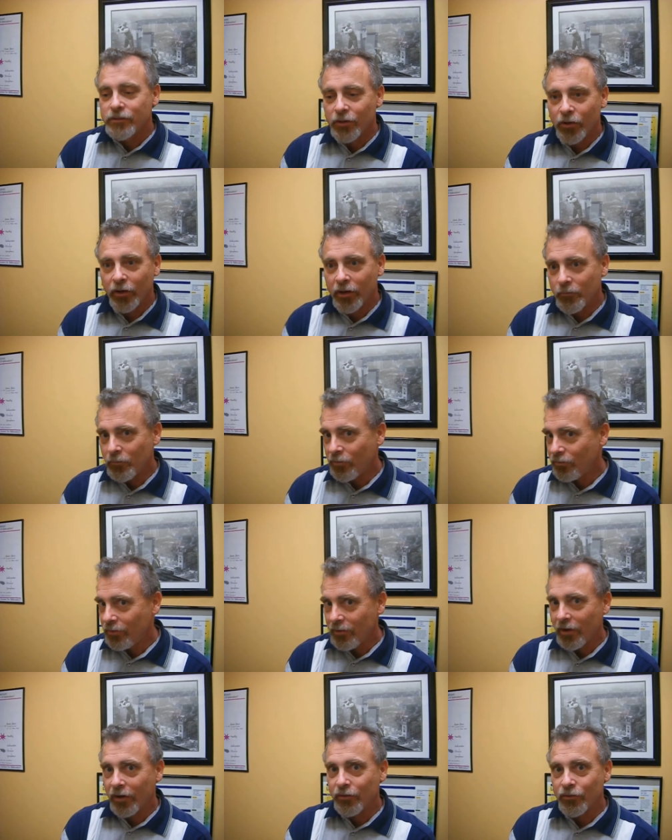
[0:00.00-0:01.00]
So I come to
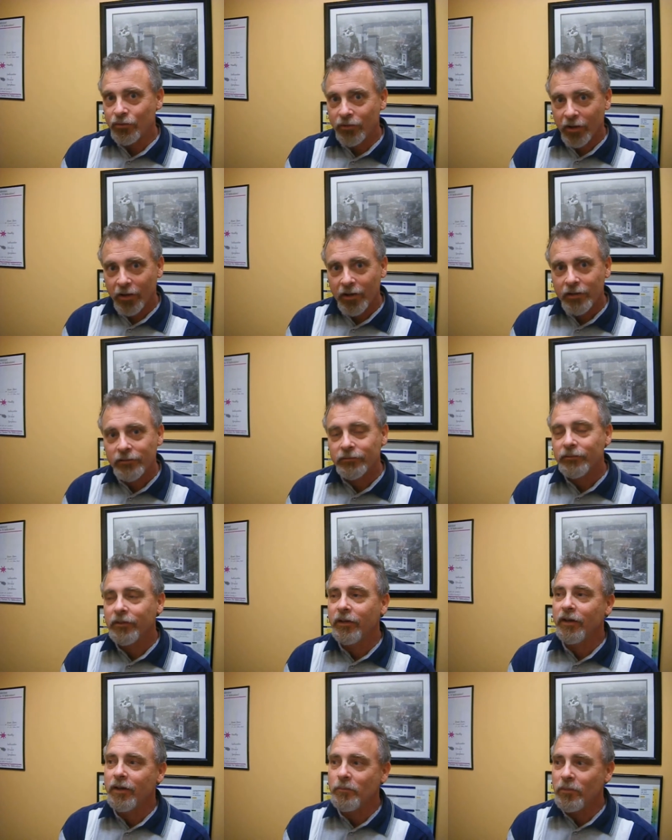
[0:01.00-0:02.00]
see Dr. Scott,
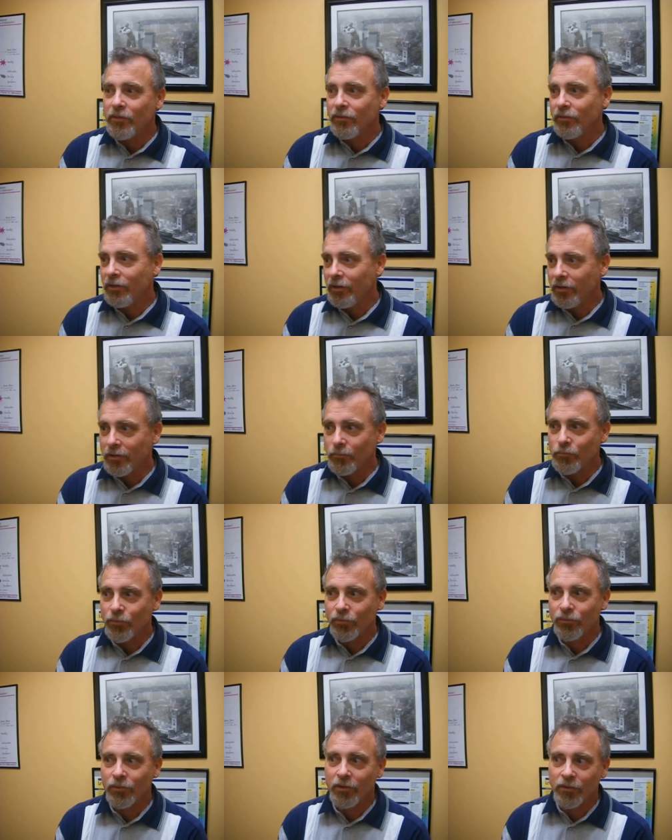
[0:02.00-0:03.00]
and I've been seeing him
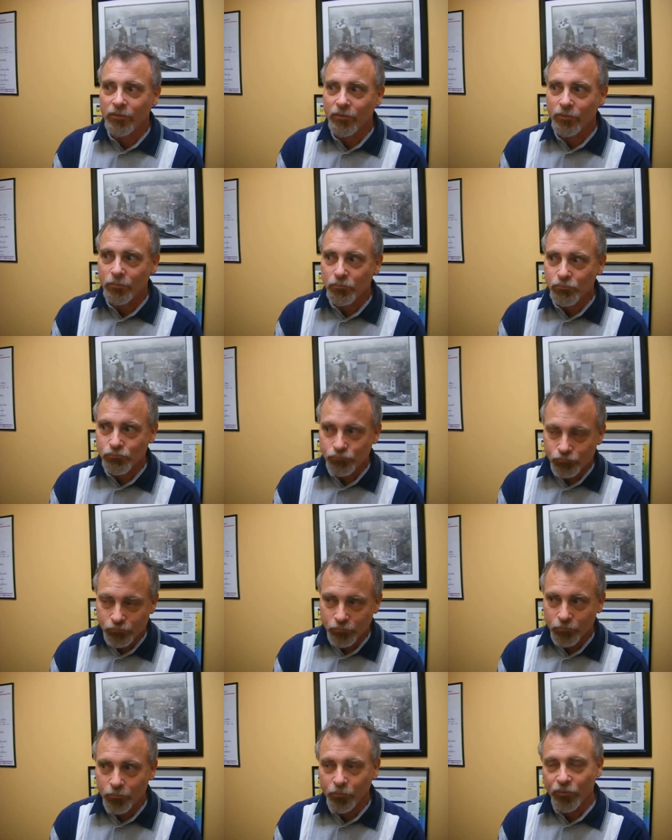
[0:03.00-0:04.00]
since
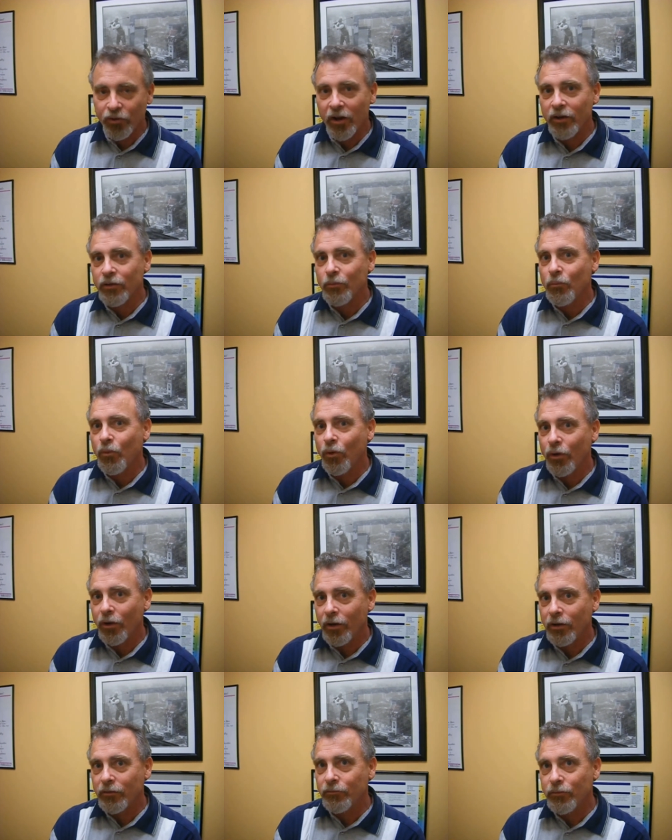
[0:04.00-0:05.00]

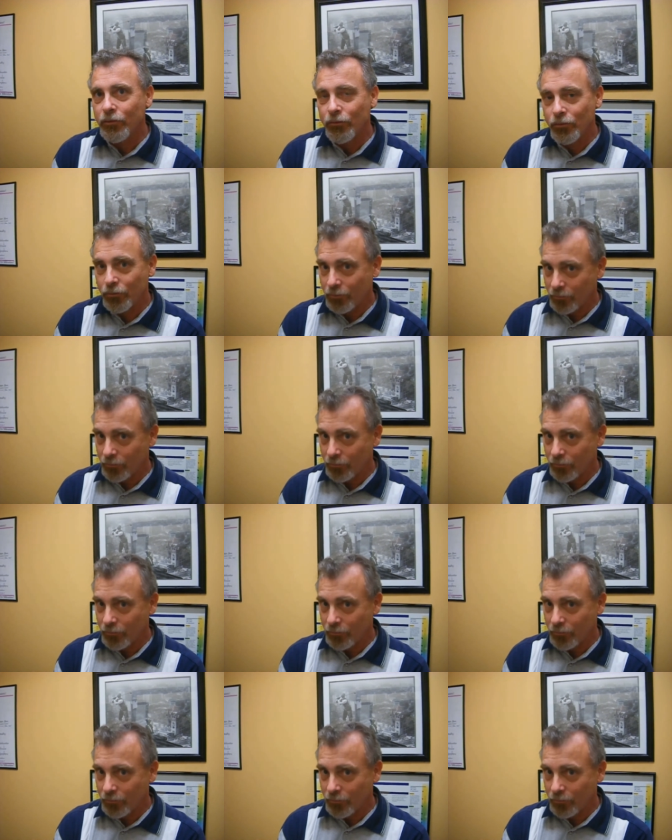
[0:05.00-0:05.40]
January of